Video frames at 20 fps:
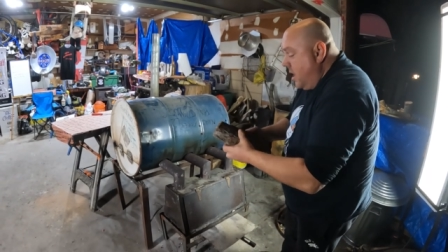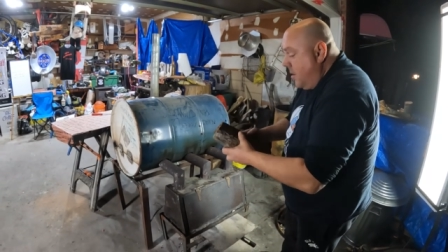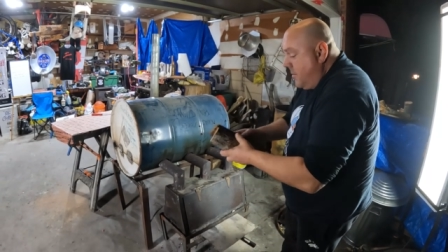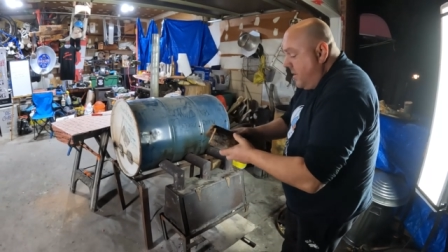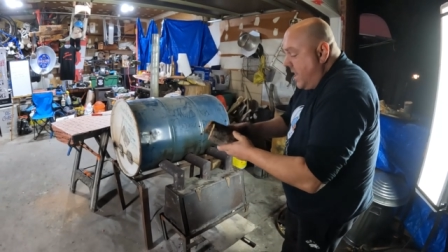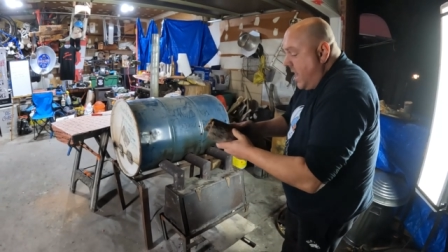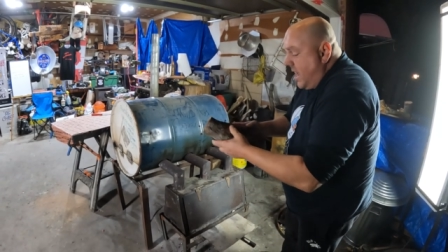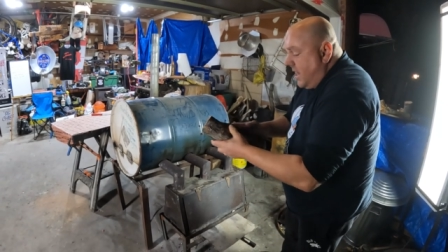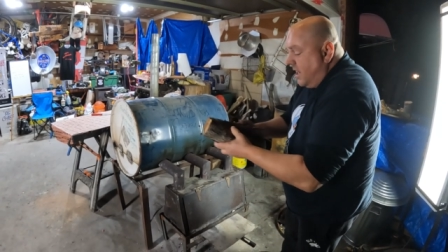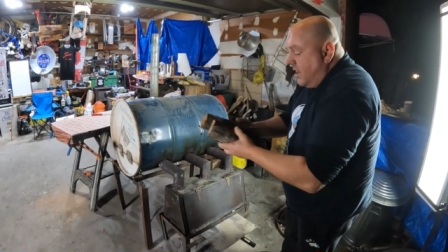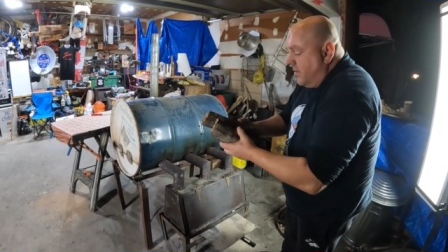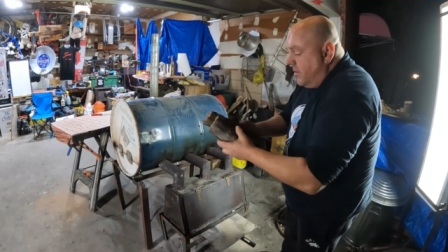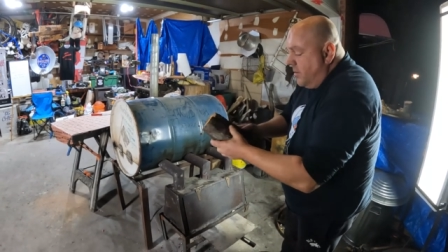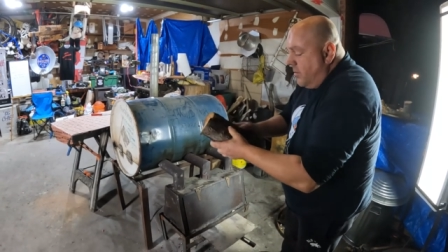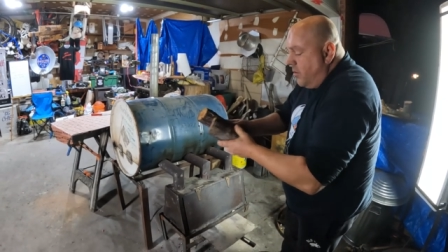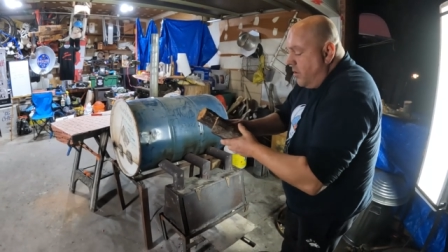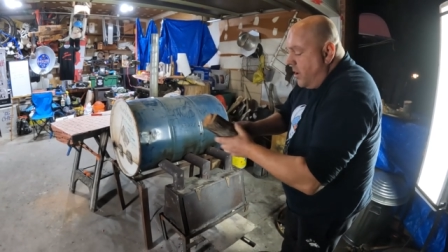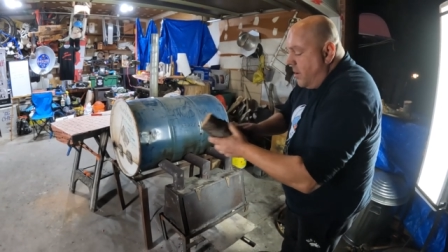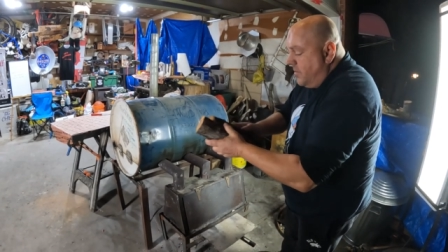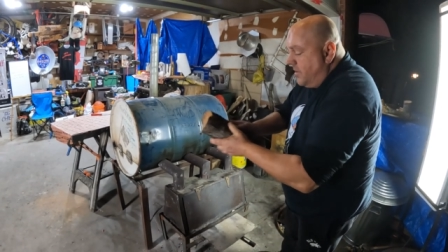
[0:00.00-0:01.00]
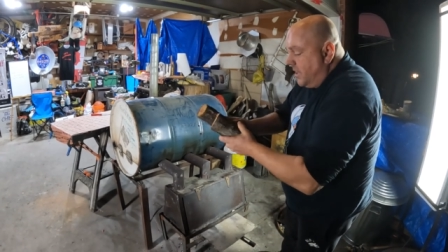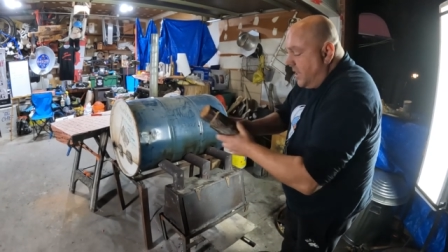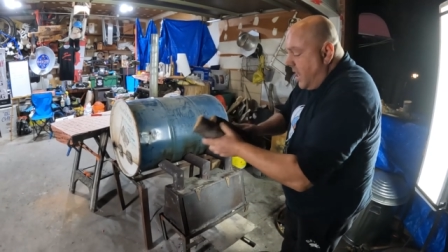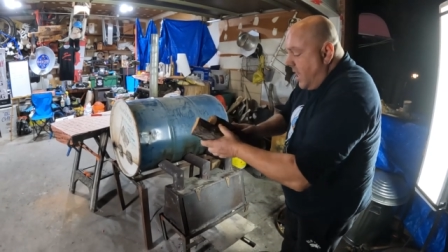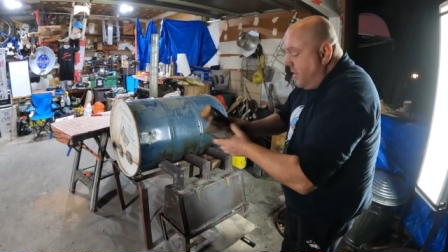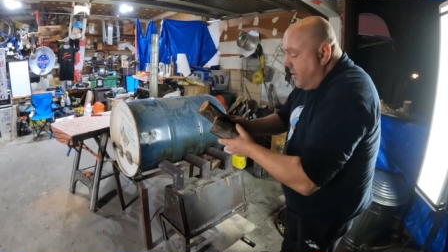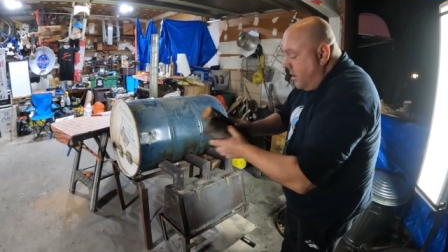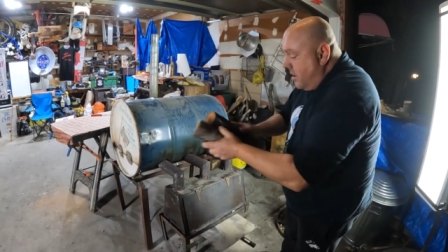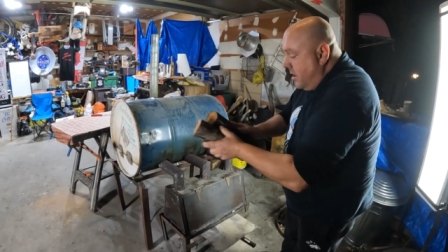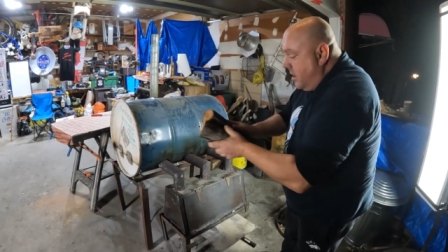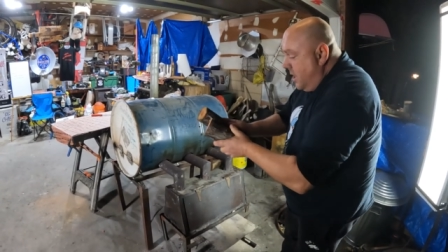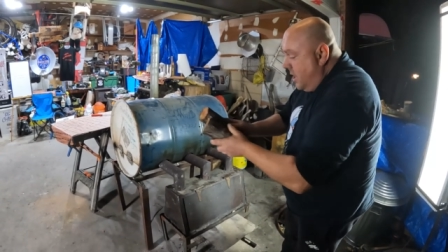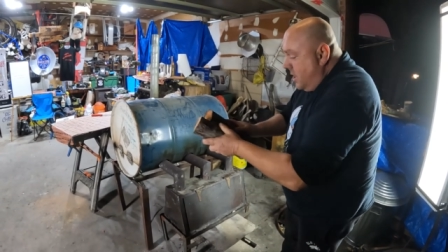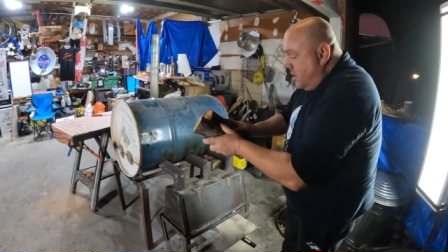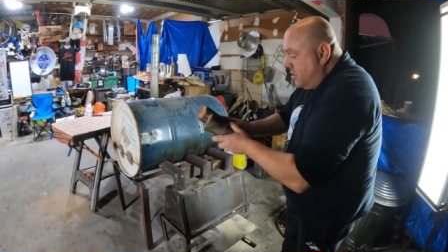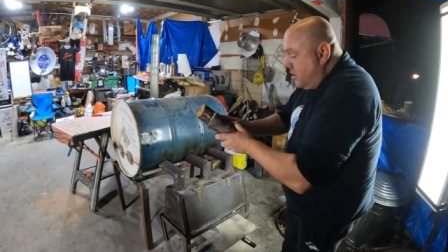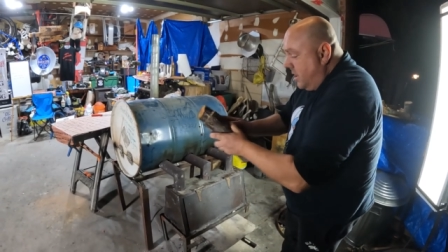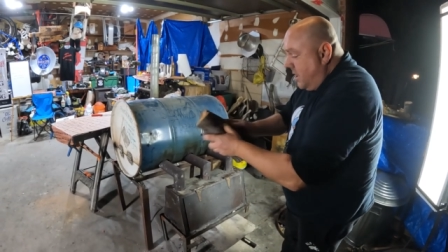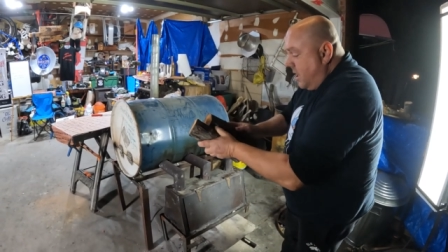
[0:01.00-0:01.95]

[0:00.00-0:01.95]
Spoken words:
But yeah, give them a rub together so